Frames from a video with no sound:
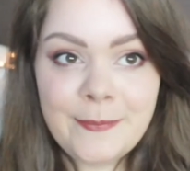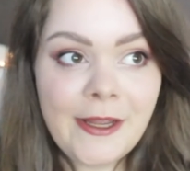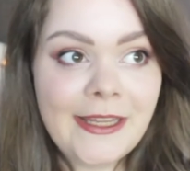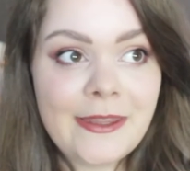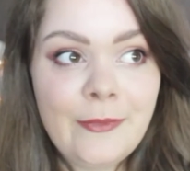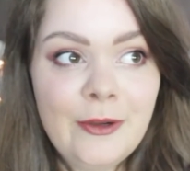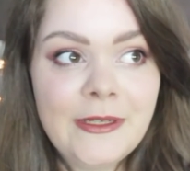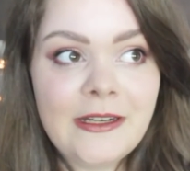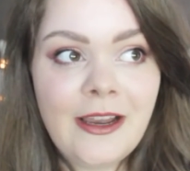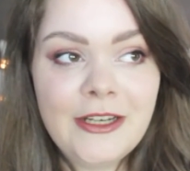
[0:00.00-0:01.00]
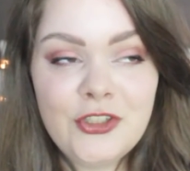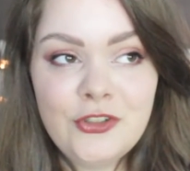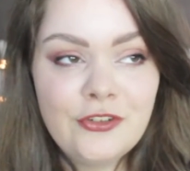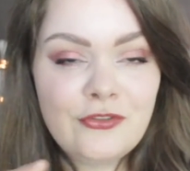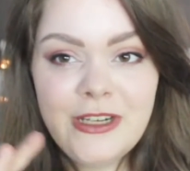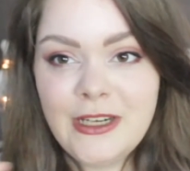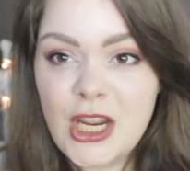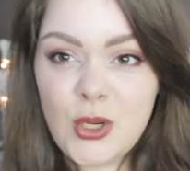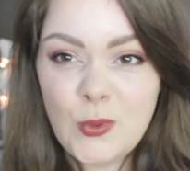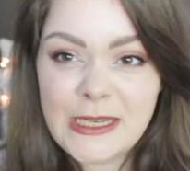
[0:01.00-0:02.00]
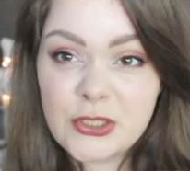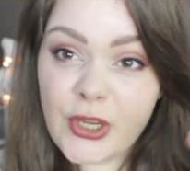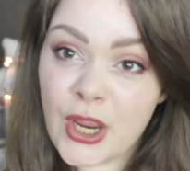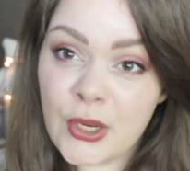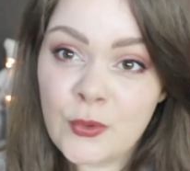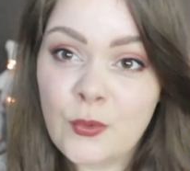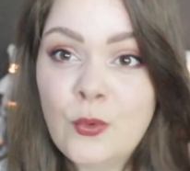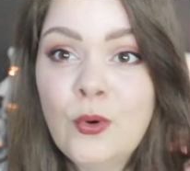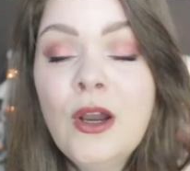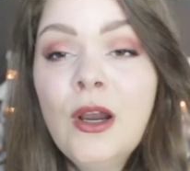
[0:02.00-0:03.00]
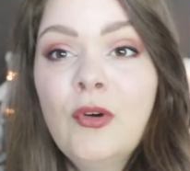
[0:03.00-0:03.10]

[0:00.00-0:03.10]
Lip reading: but at the moment I do not really know where to go or